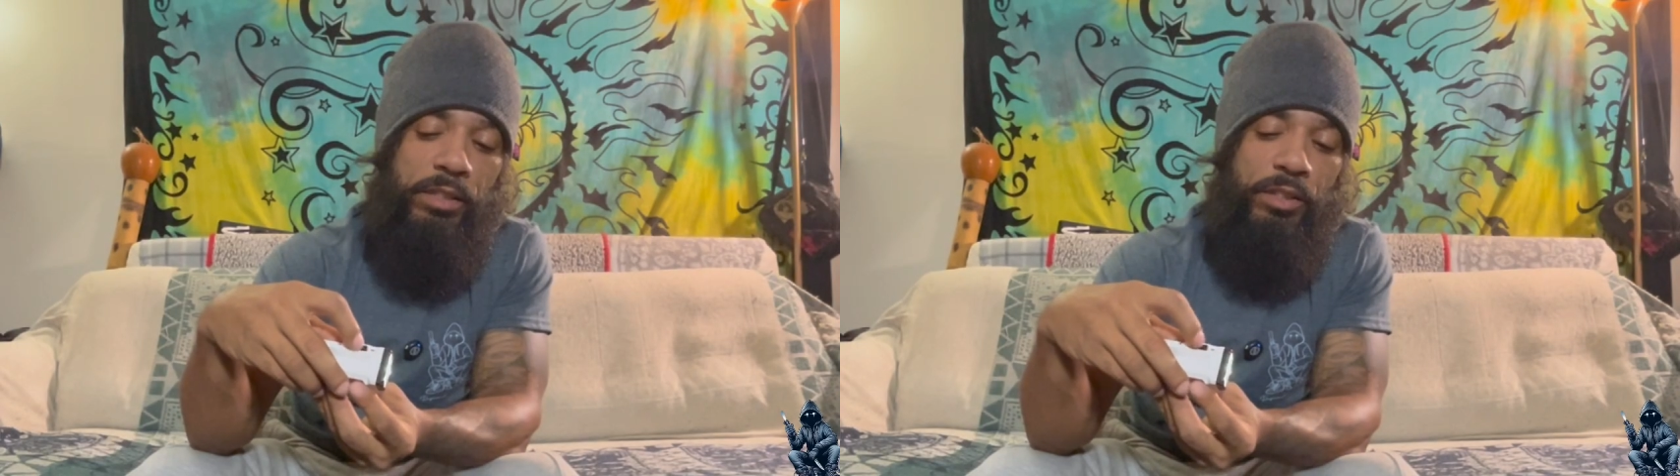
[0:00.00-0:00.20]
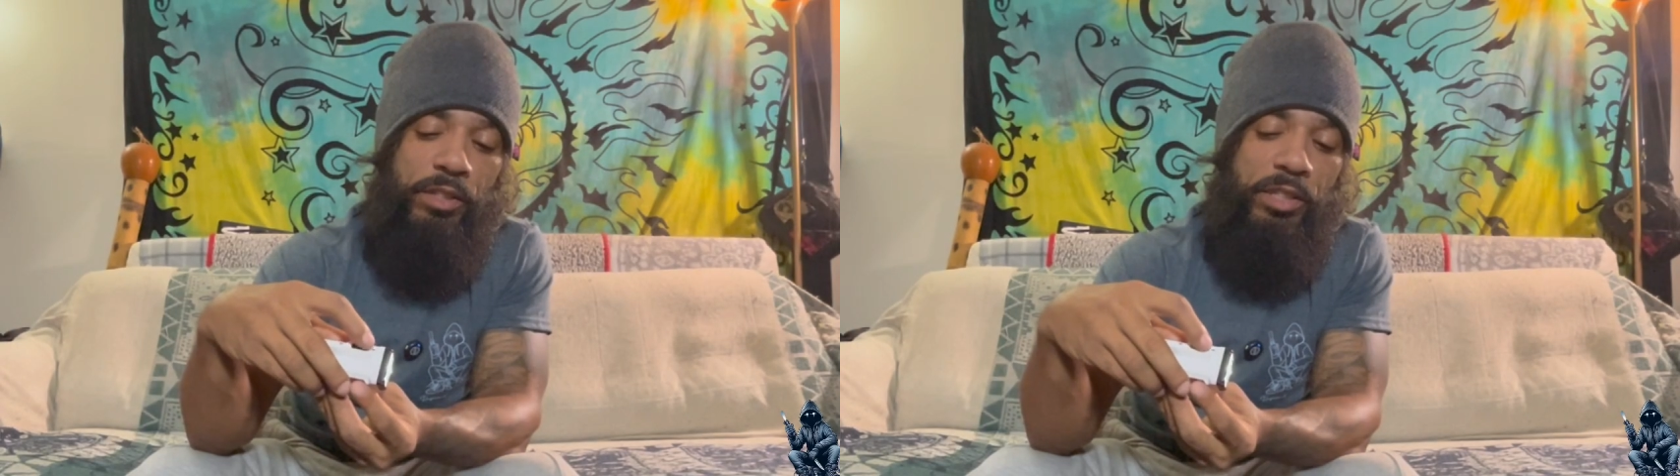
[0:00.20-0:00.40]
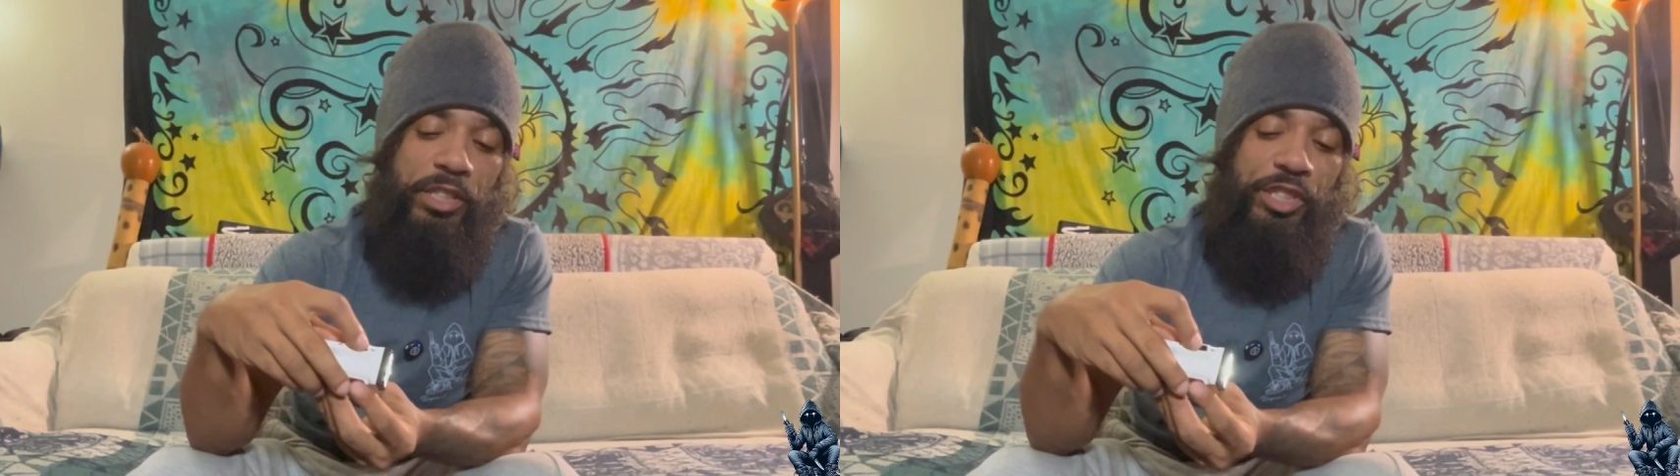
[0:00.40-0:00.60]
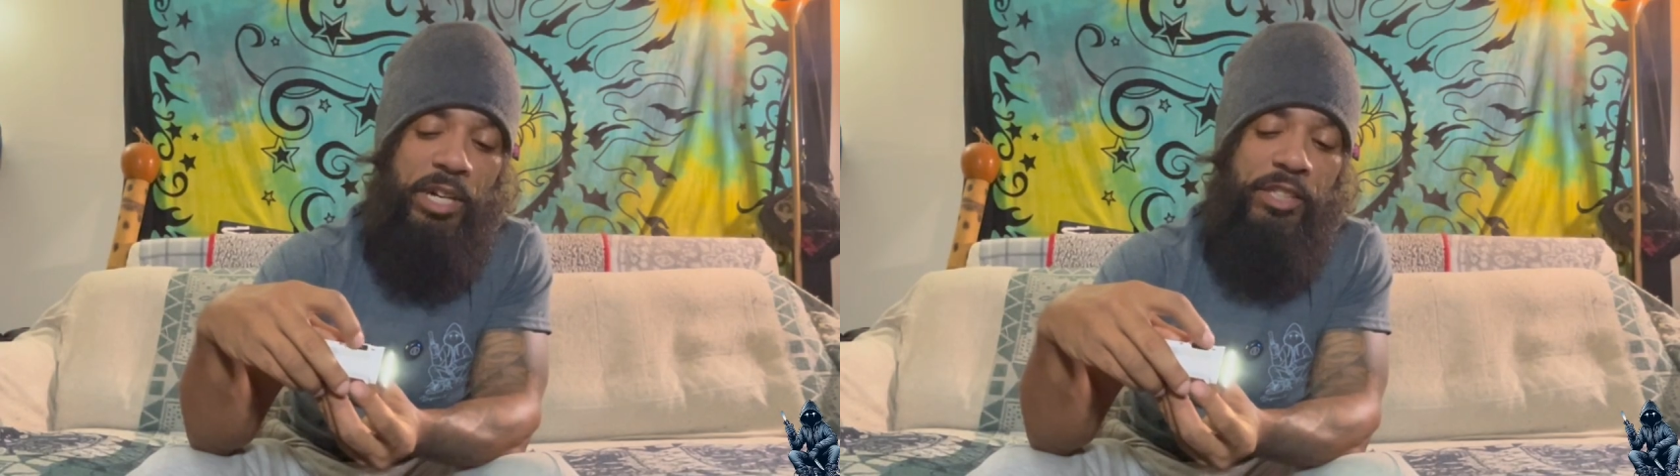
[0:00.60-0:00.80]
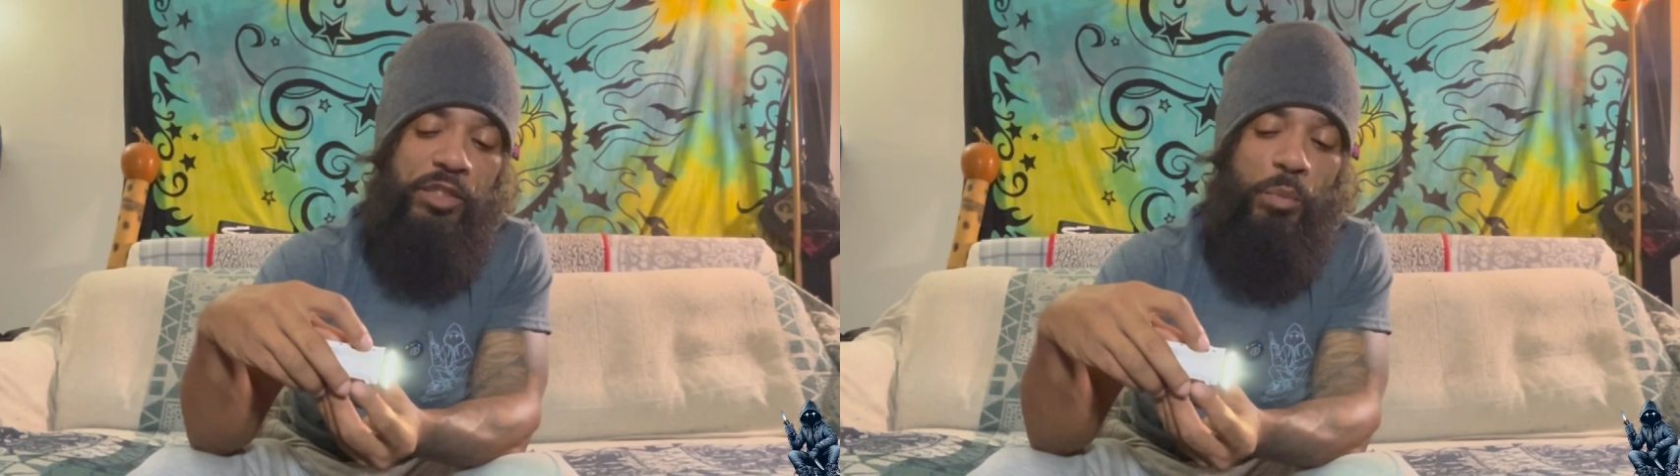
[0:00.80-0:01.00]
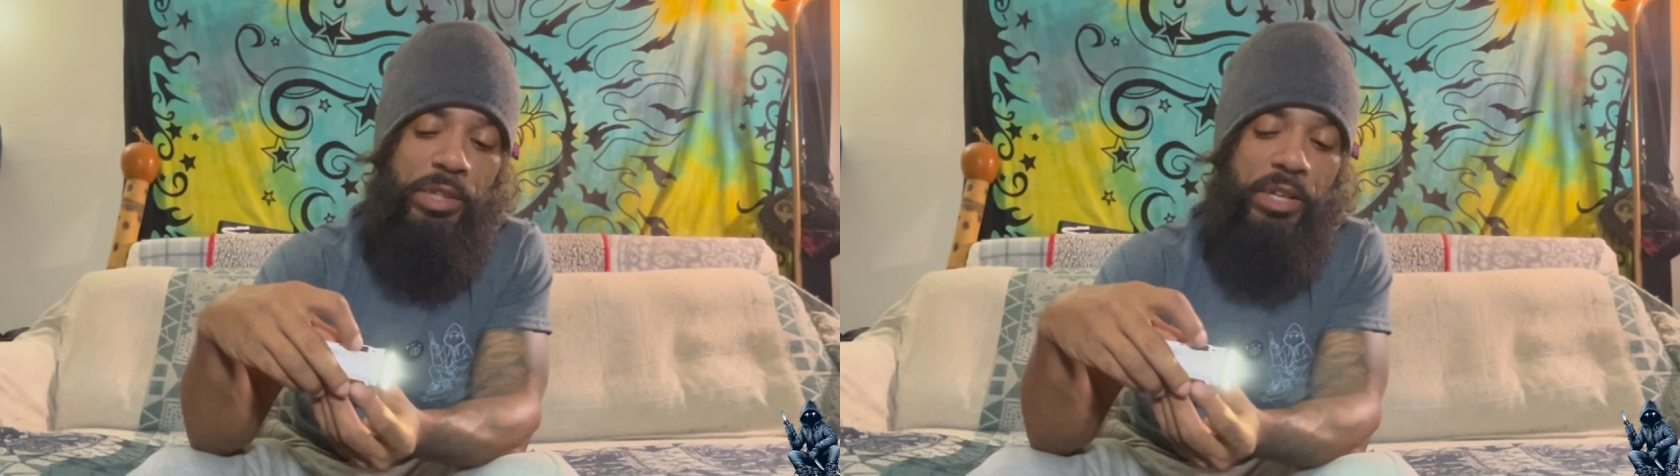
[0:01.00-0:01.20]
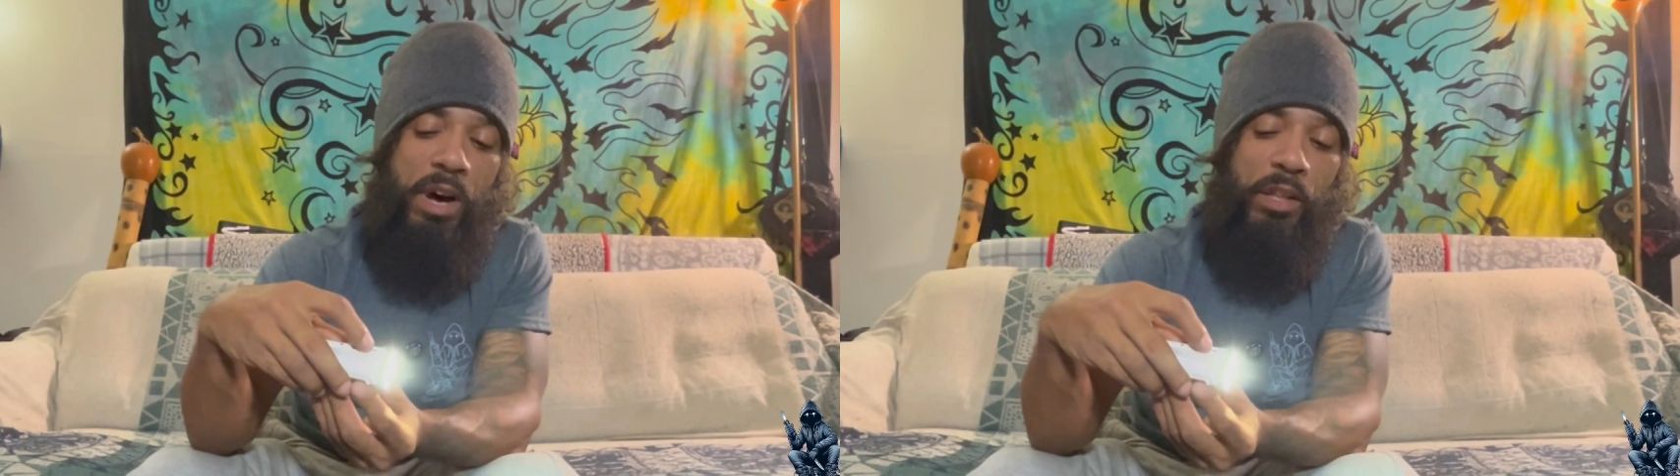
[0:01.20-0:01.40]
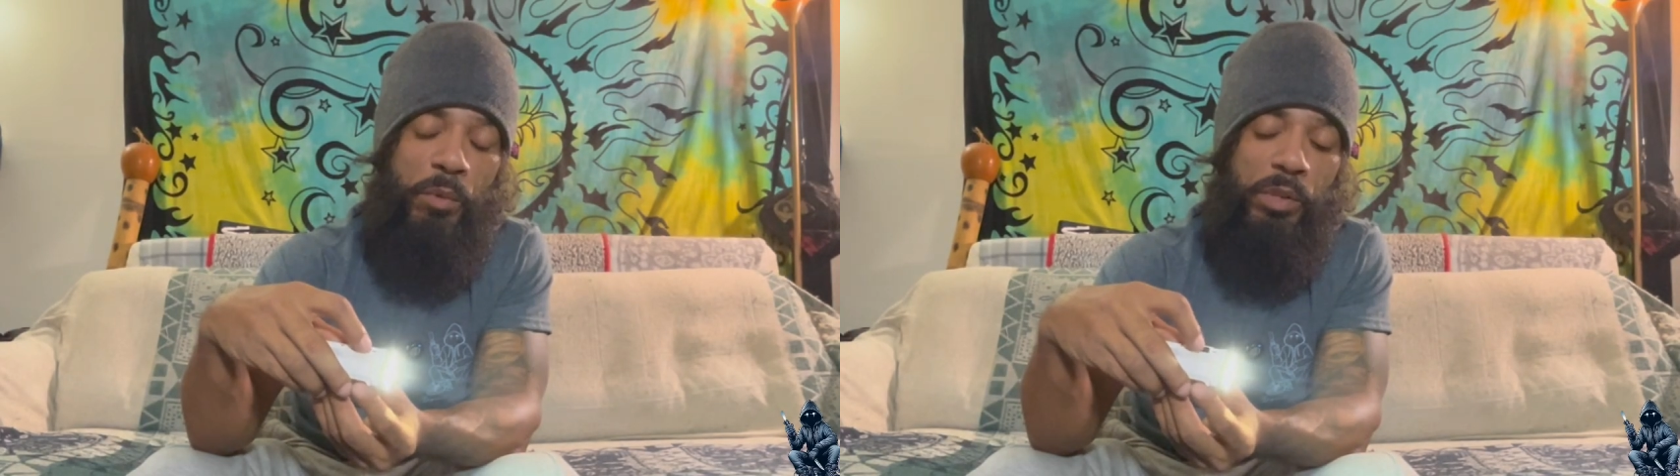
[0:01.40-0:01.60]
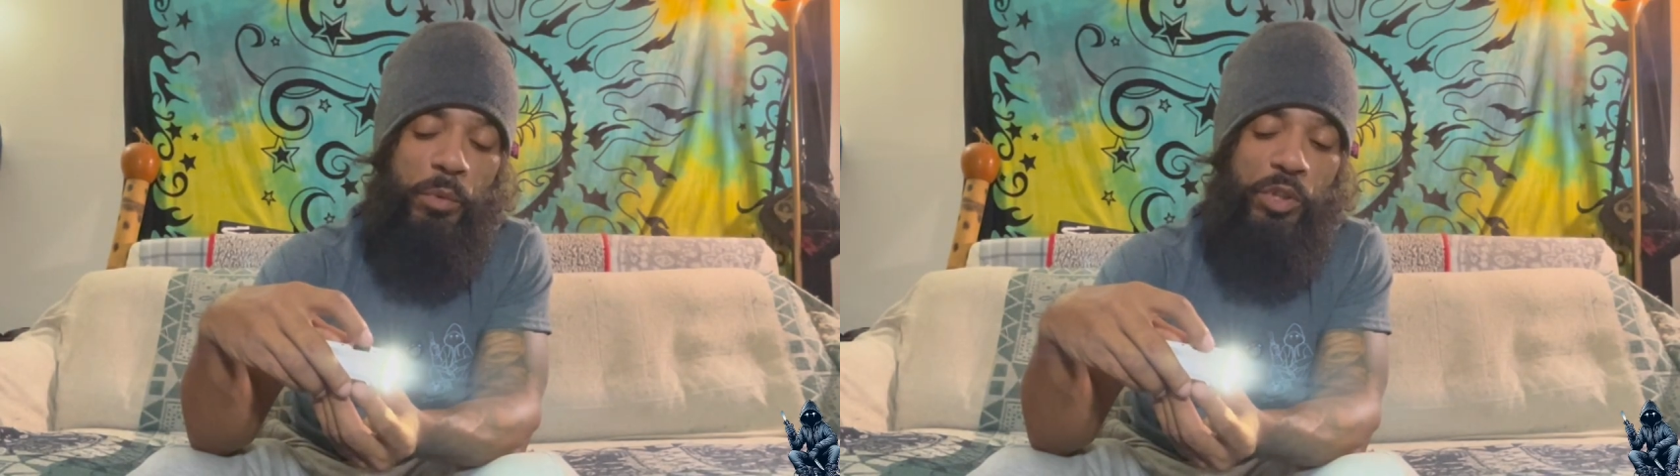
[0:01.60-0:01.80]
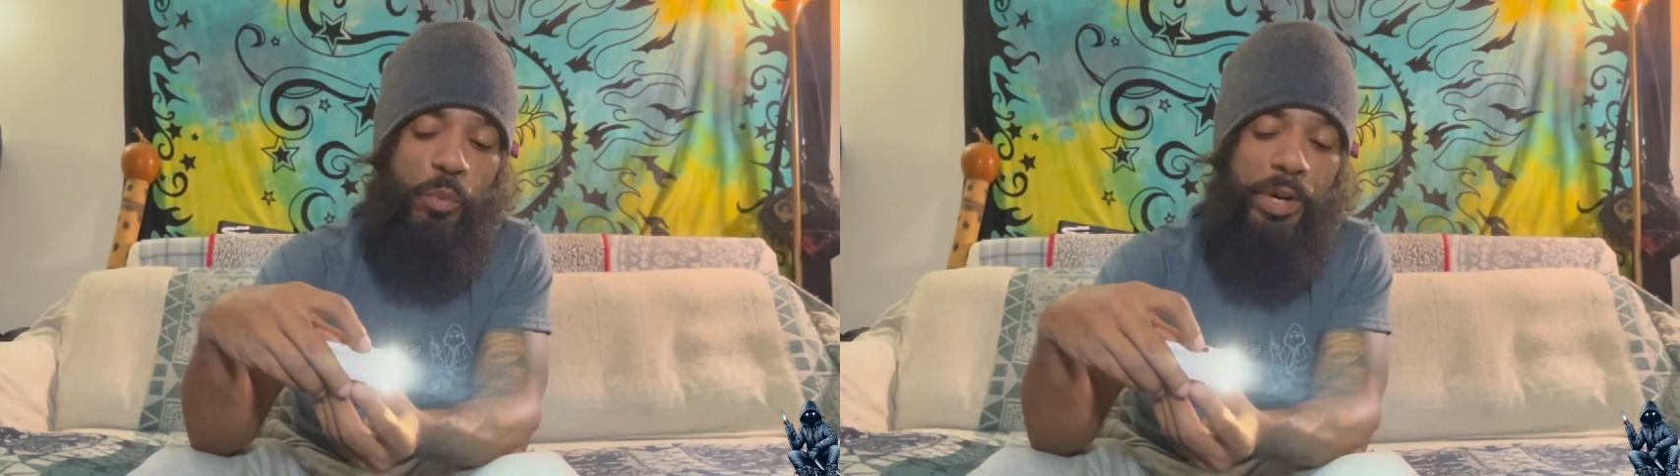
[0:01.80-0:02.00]
You can adjust with the color,
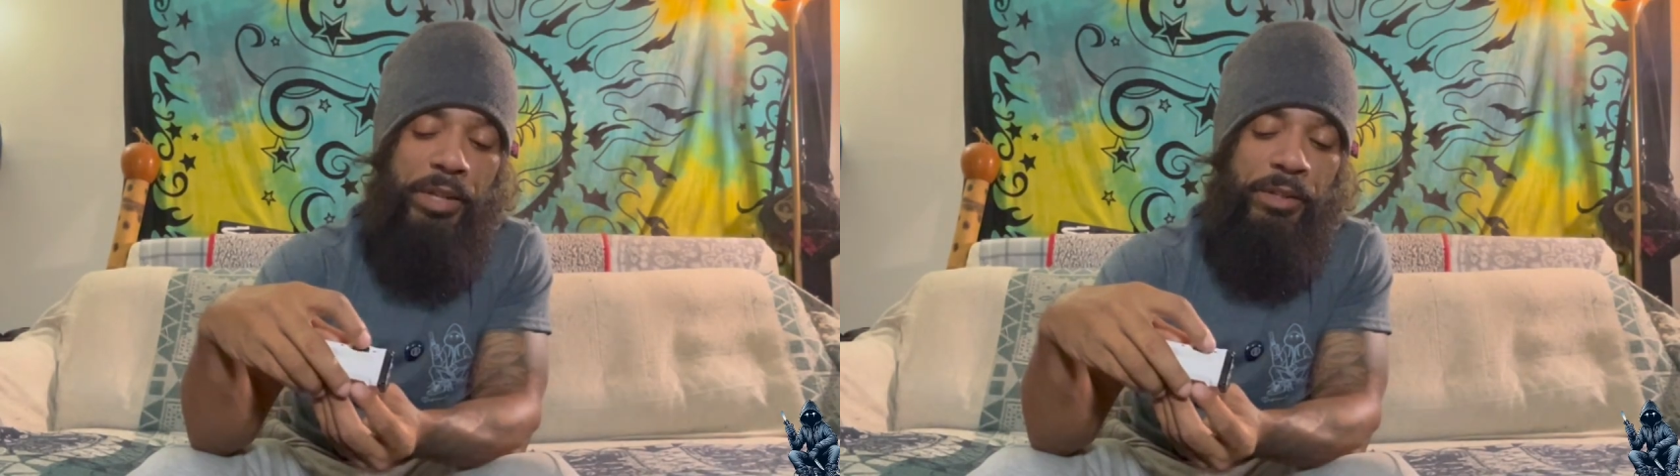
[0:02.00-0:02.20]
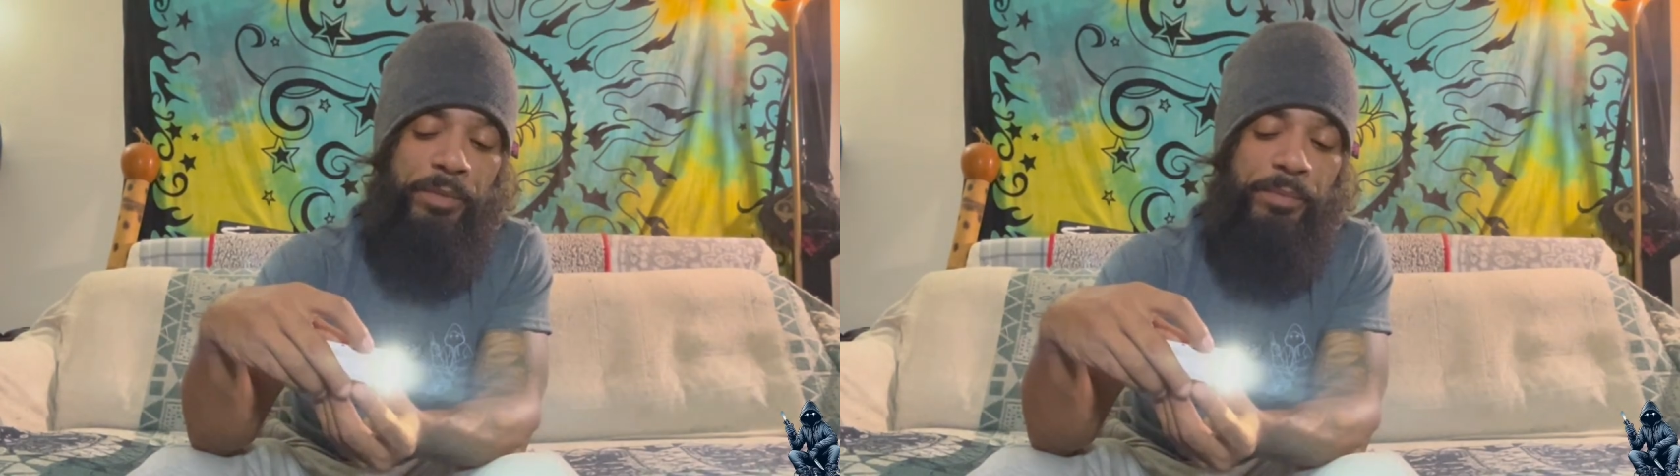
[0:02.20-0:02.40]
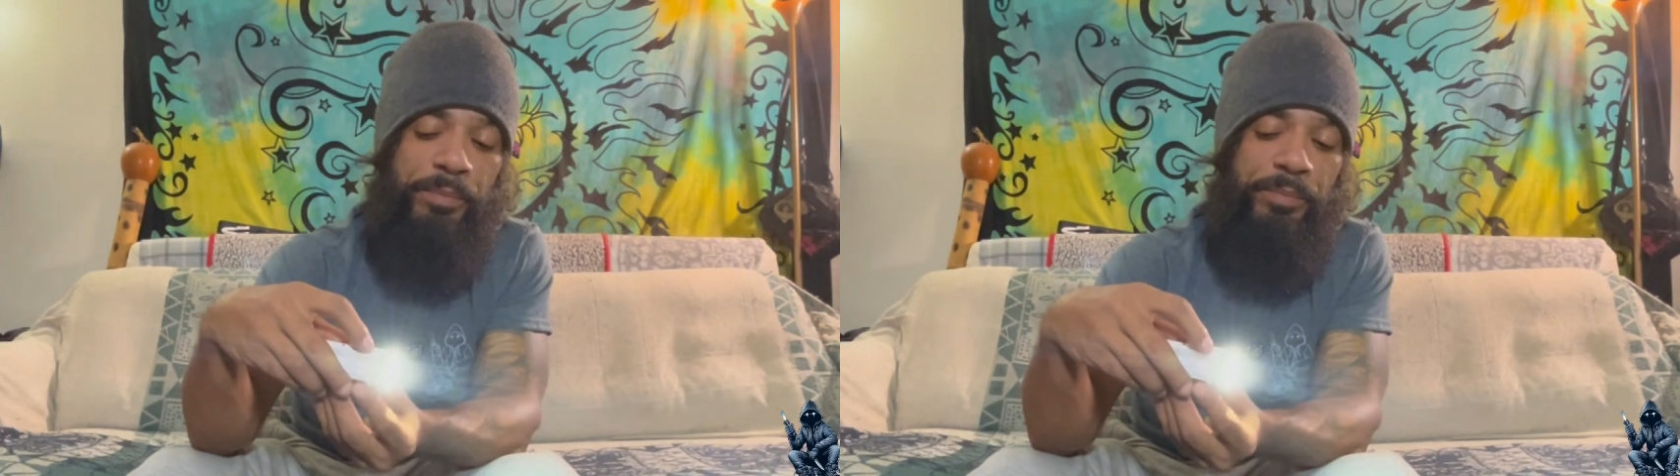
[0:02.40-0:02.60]
with the wheel,